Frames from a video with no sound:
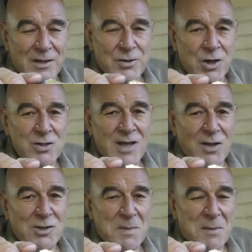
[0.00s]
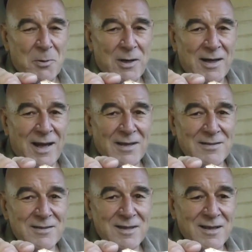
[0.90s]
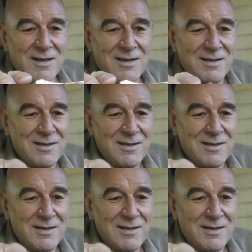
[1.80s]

it turns out to be pretty nice. The